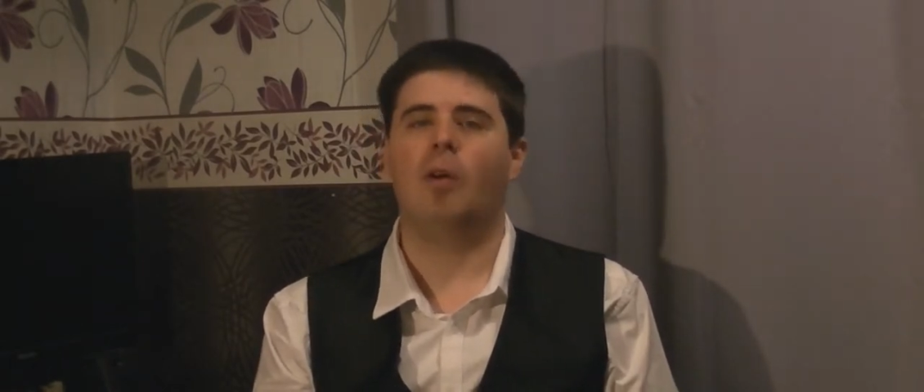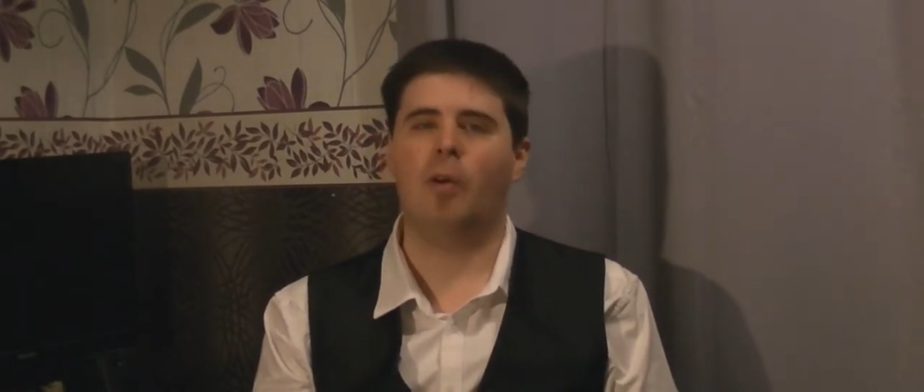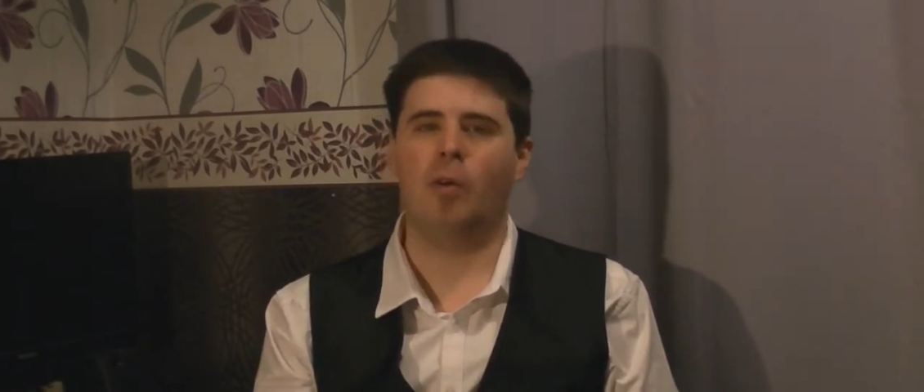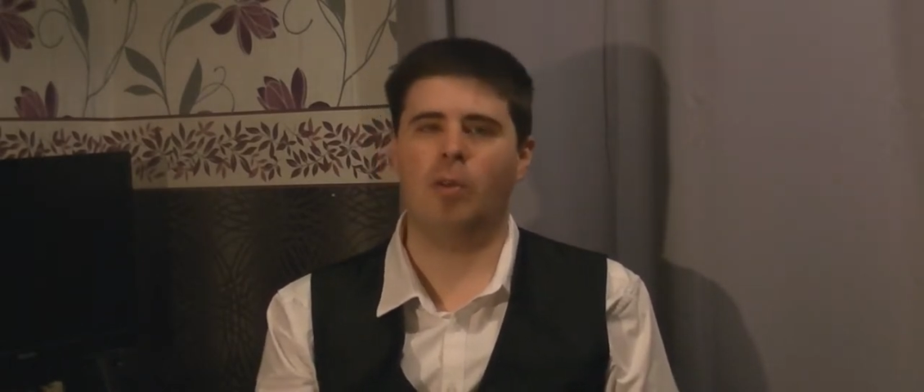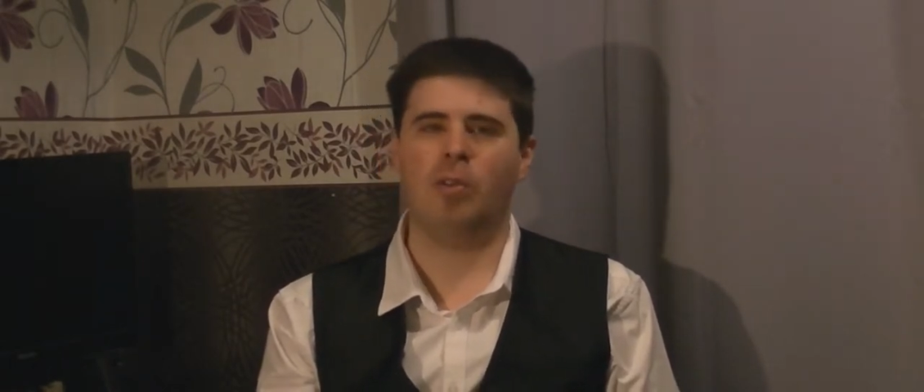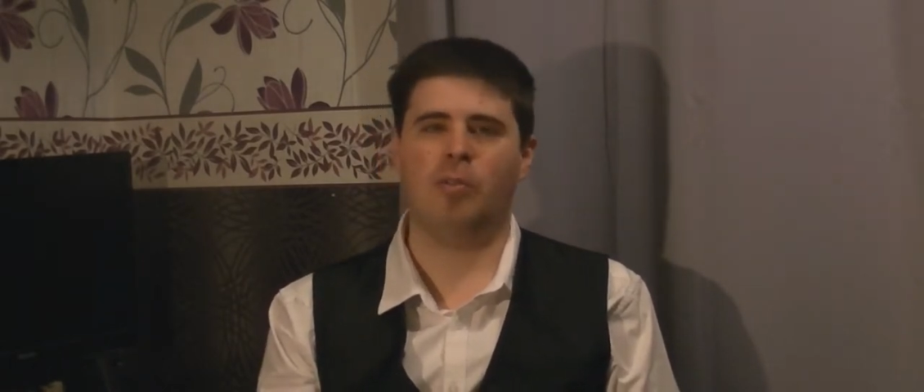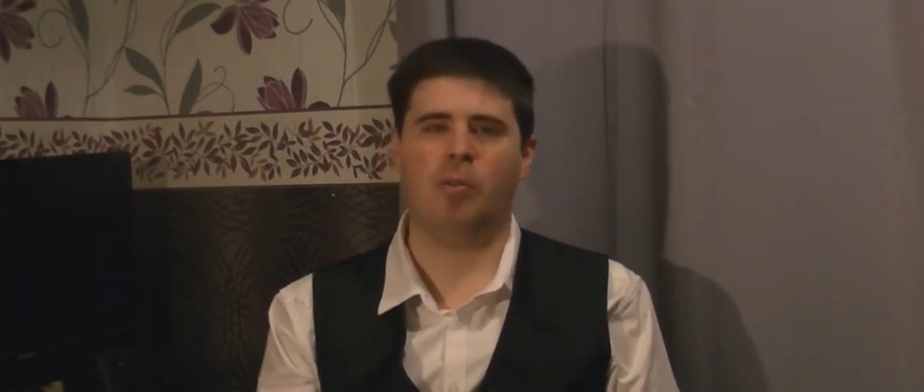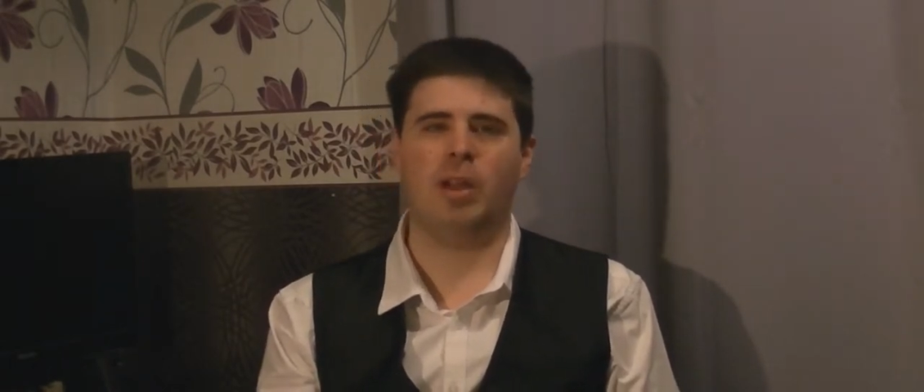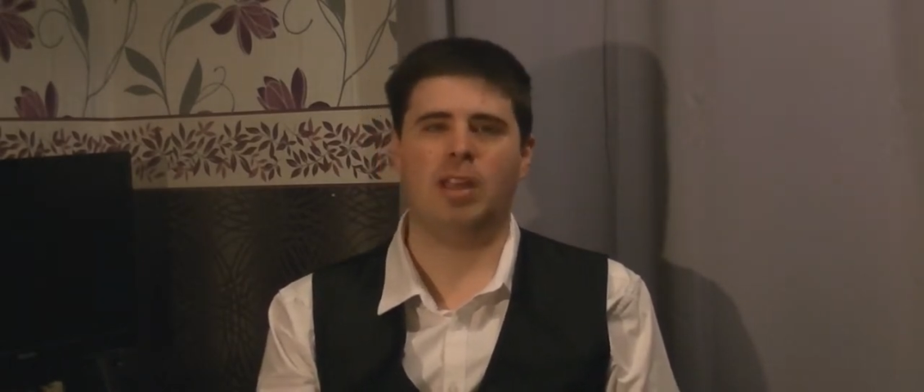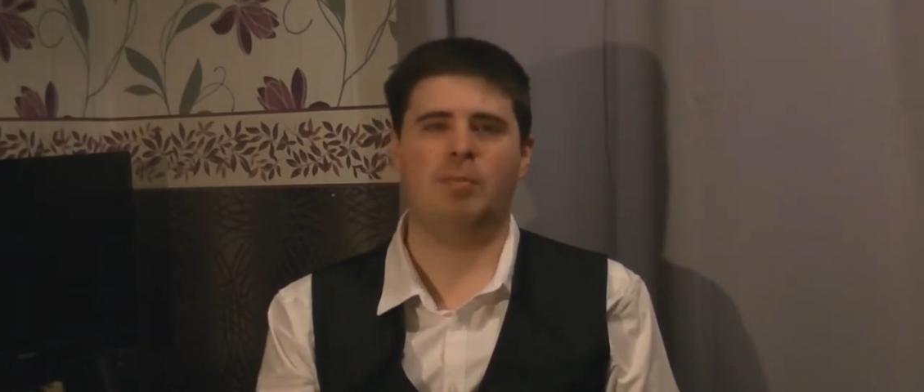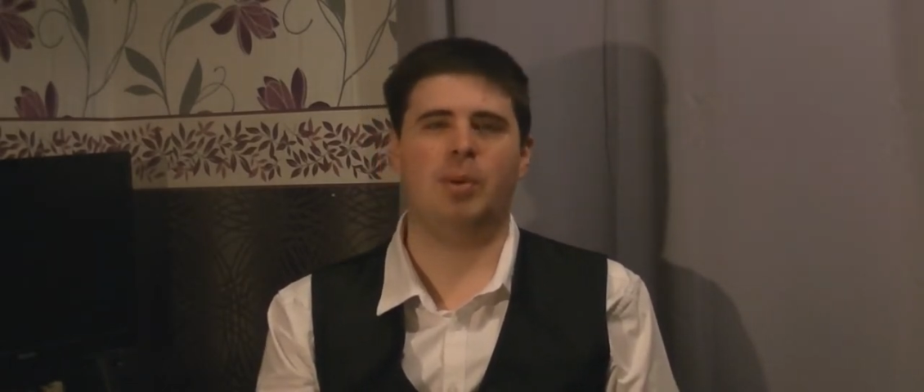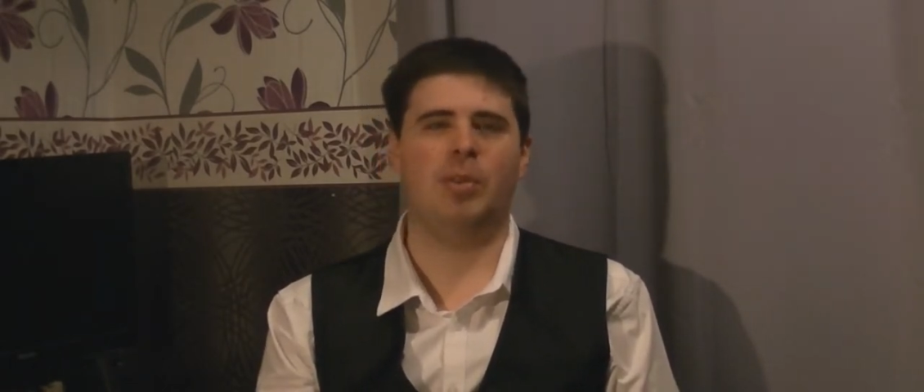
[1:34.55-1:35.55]
All of
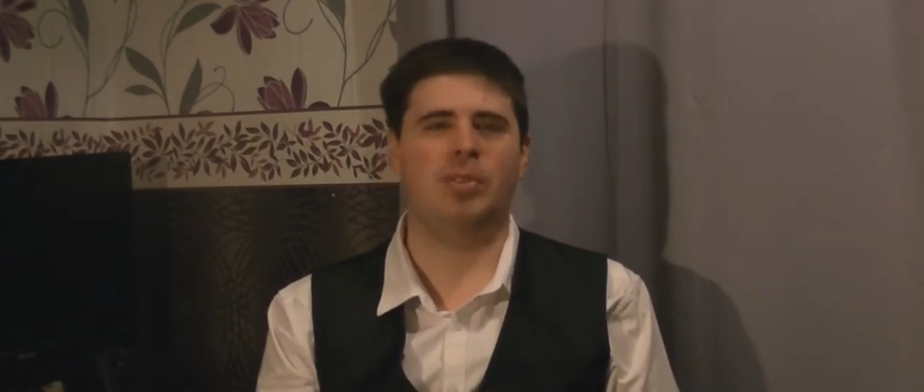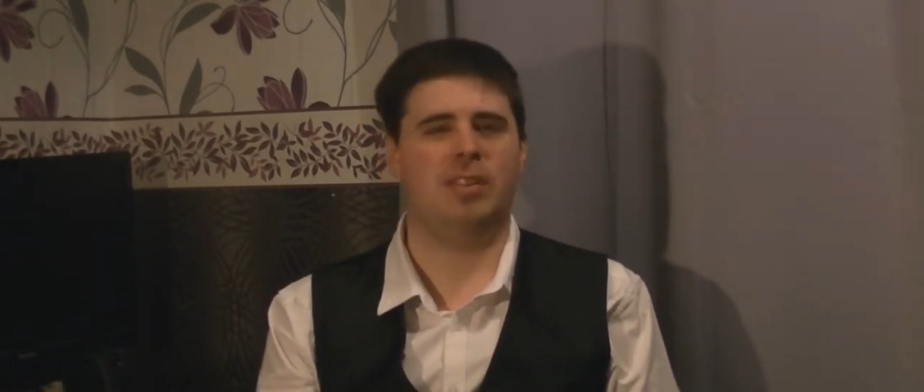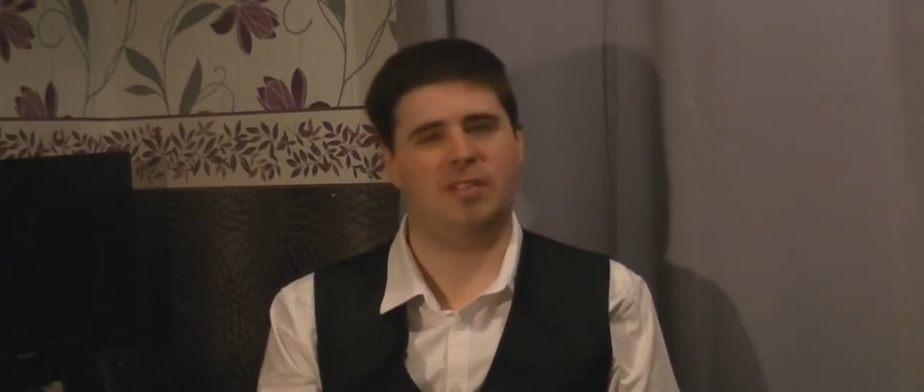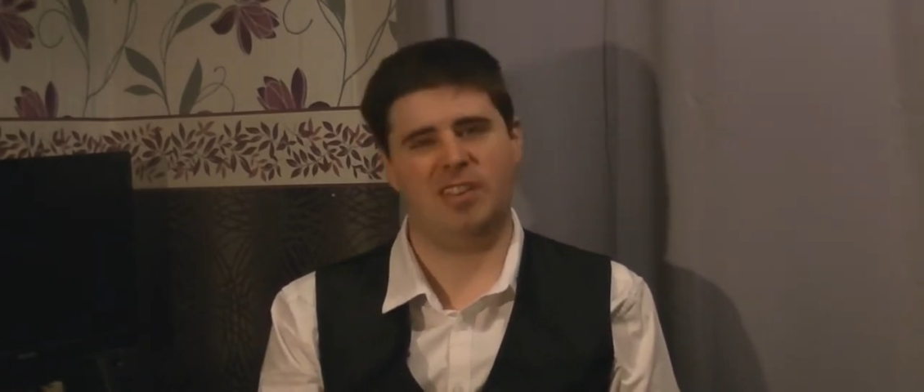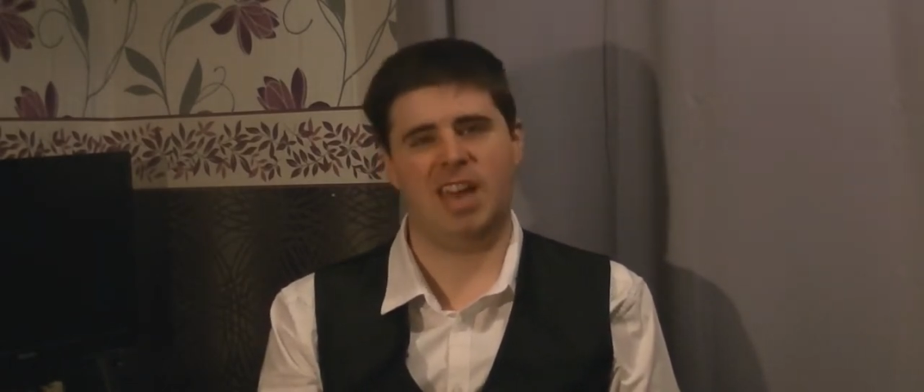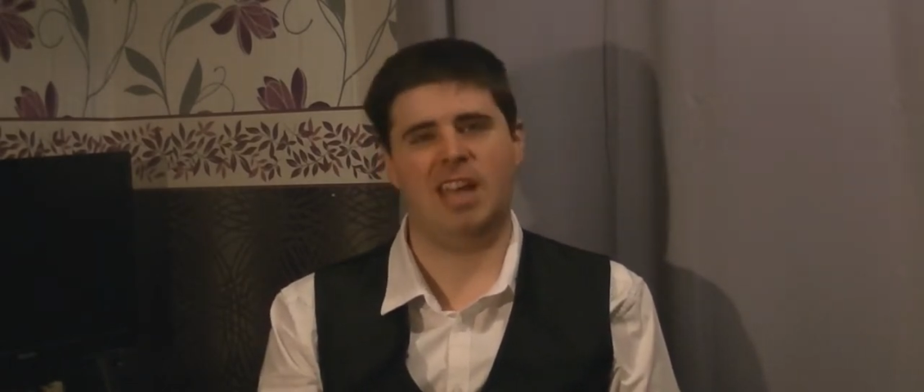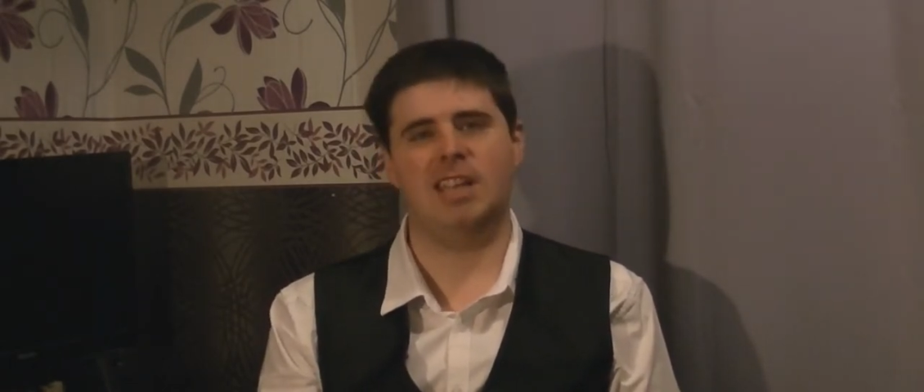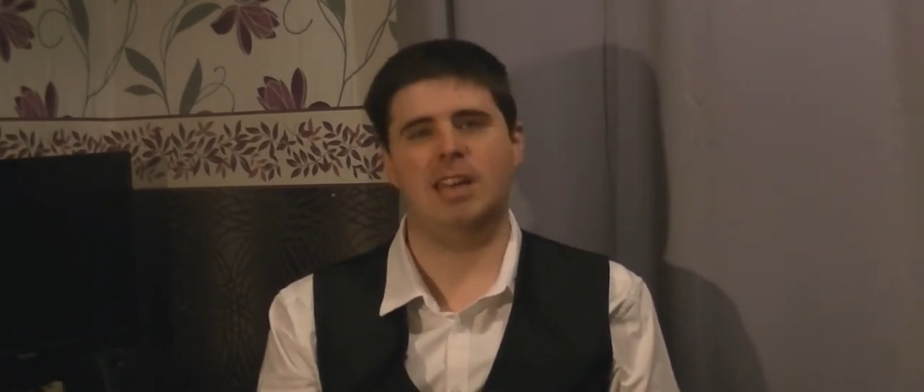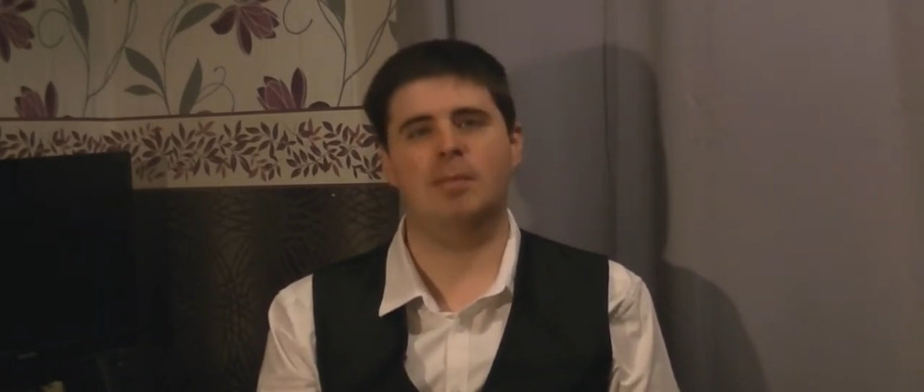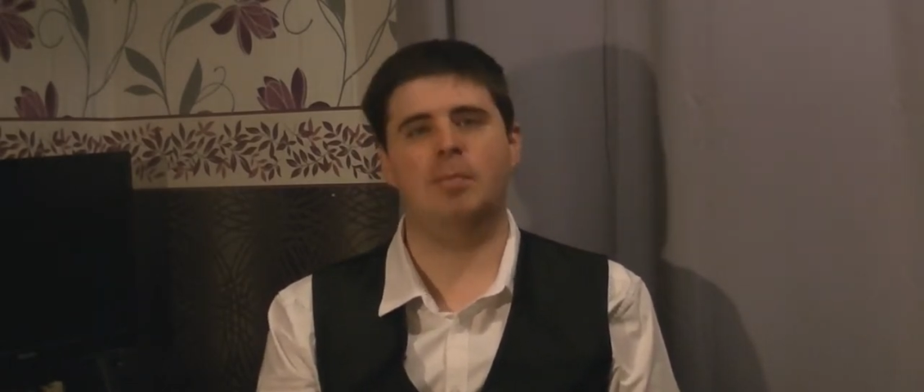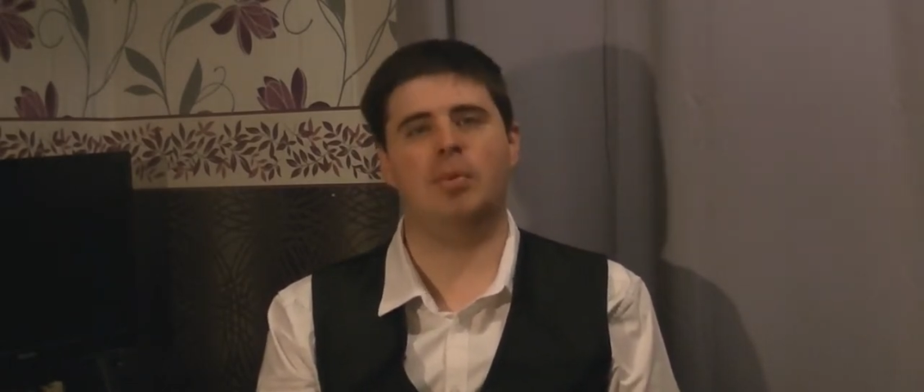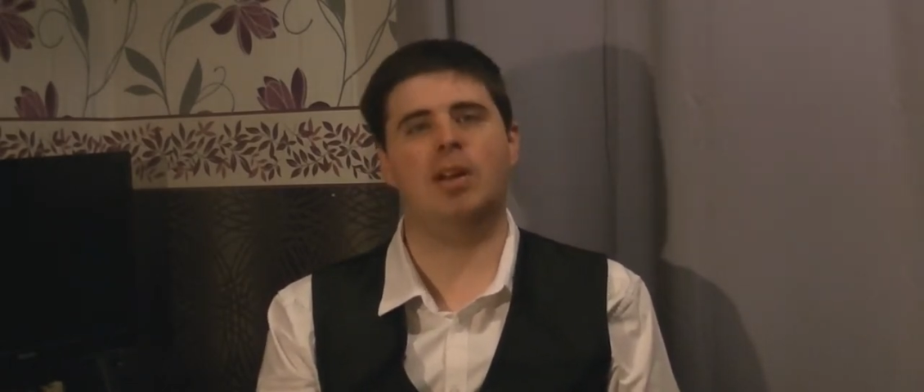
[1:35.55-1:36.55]
which
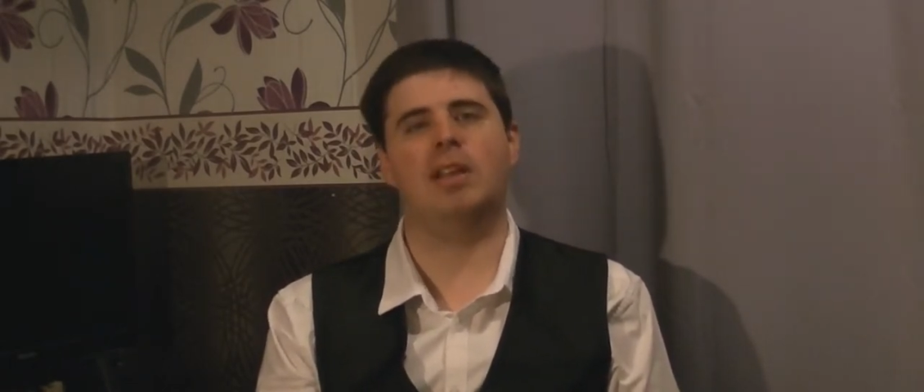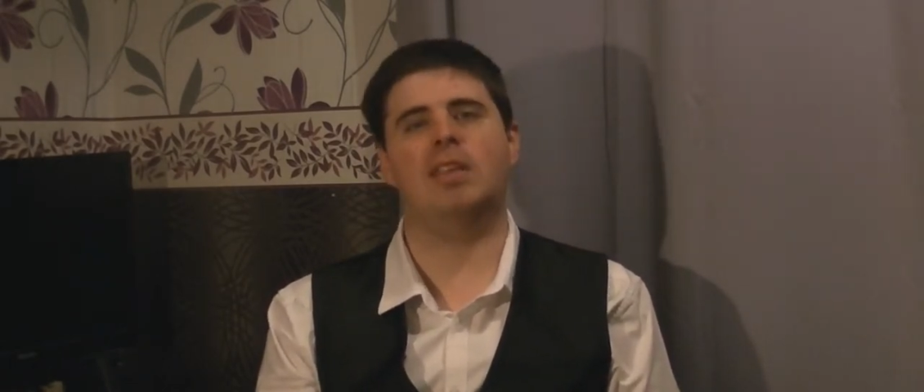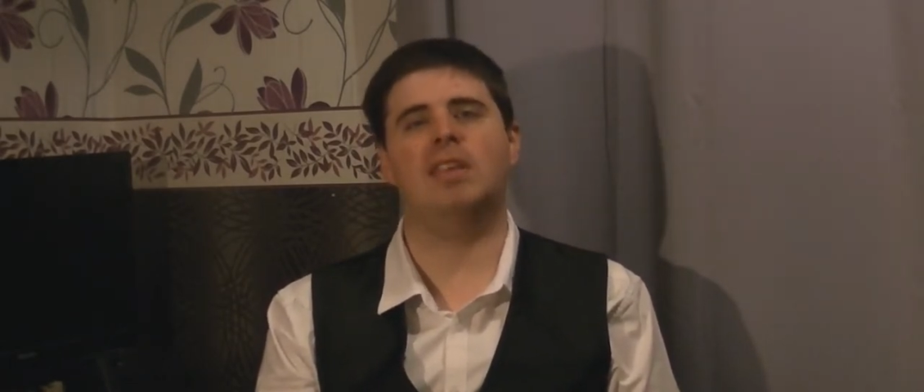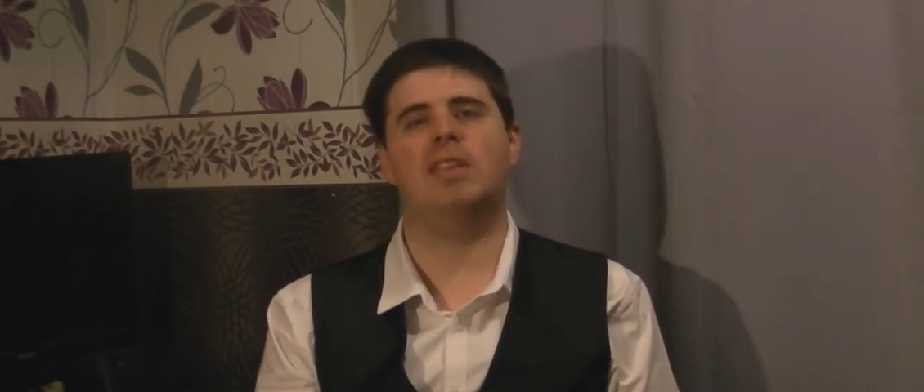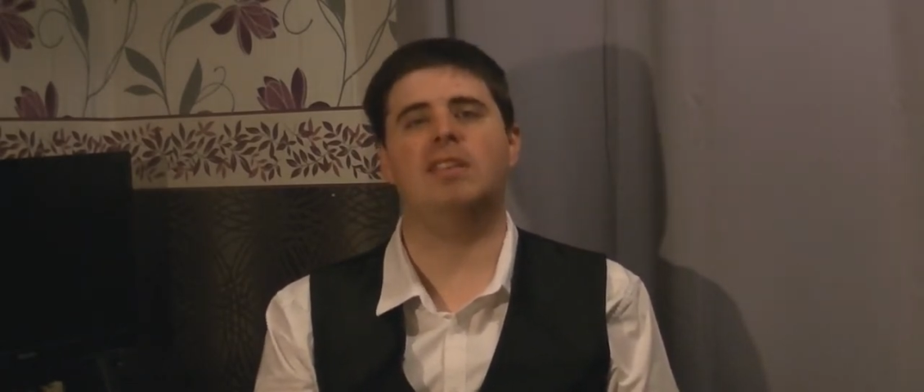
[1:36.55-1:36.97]
pontificating brings us